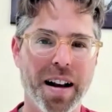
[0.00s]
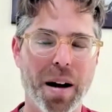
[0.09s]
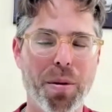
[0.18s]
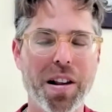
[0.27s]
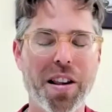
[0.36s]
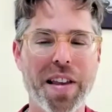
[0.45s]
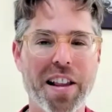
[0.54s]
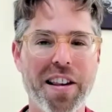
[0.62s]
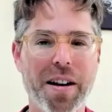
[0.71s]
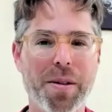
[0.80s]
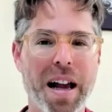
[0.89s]
And what's that
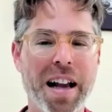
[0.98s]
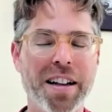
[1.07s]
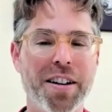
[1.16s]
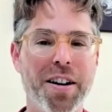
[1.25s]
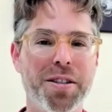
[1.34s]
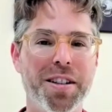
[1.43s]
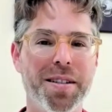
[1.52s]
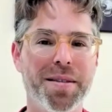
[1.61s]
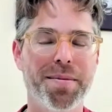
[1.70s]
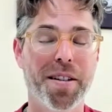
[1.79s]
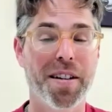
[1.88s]
secret antidote?
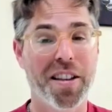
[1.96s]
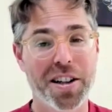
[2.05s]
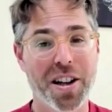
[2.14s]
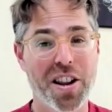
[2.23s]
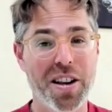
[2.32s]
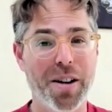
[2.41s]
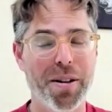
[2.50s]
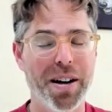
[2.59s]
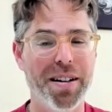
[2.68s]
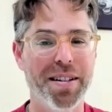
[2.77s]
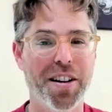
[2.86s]
It's not such a
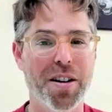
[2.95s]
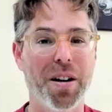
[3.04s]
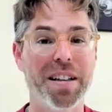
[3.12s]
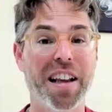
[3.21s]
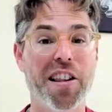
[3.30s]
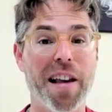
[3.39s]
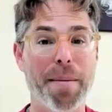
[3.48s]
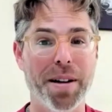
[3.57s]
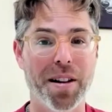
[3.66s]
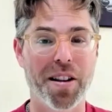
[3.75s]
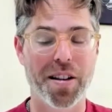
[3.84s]
secret. It's called
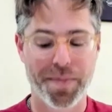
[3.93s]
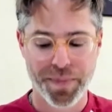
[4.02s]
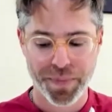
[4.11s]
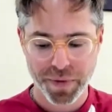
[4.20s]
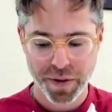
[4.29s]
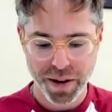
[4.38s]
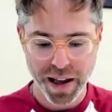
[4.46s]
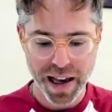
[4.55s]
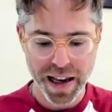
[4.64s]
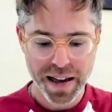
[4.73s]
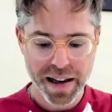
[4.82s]
acceptance.
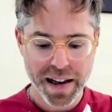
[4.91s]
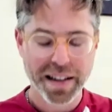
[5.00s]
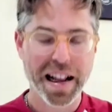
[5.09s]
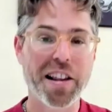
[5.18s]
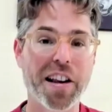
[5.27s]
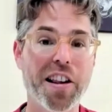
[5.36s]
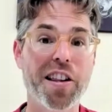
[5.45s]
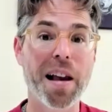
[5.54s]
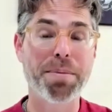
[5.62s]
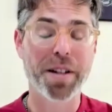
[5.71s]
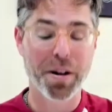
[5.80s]
Okay, that's
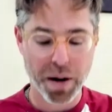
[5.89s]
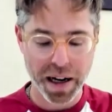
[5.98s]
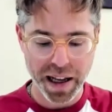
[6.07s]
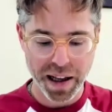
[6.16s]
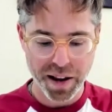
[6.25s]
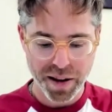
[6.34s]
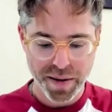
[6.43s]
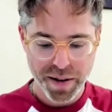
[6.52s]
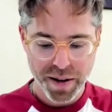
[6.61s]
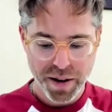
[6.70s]
accepting what is.